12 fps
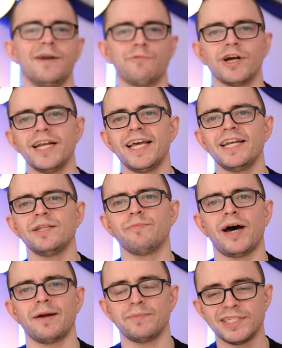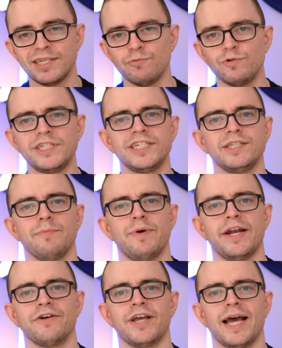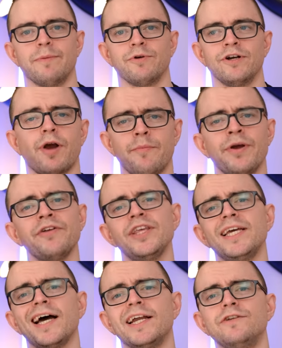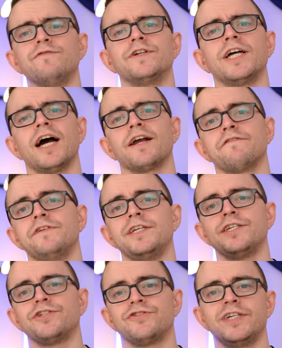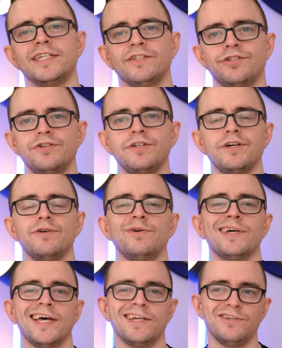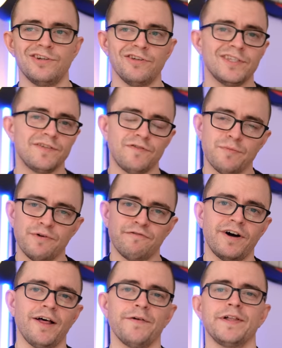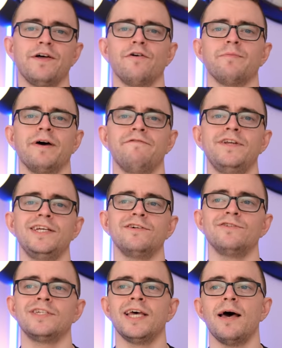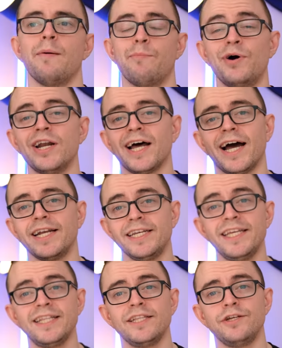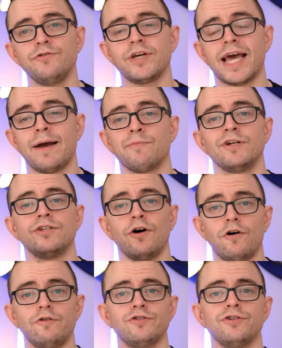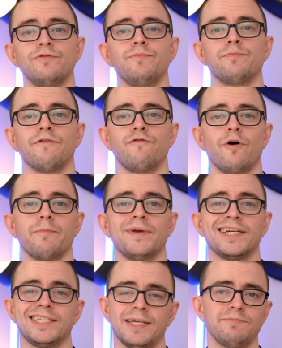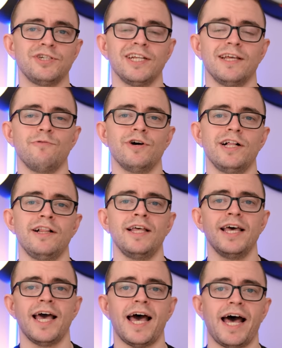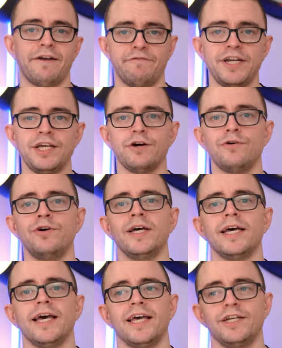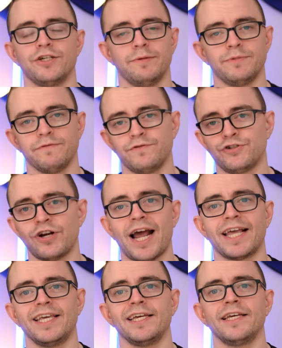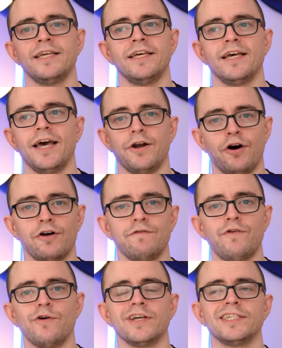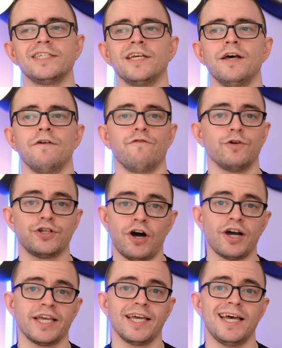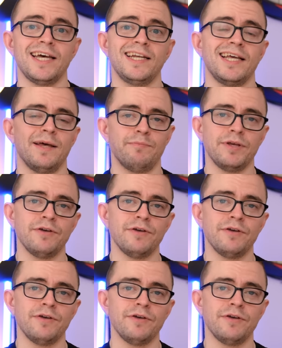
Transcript: And we're gonna get to the bottom and see which is the better camera. Primarily, I do photography, street and studio, and you know this if you've been following along with my videos, but I need the new camera to also perform exceptionally well at video in terms of tracking, and autofocus for talking head and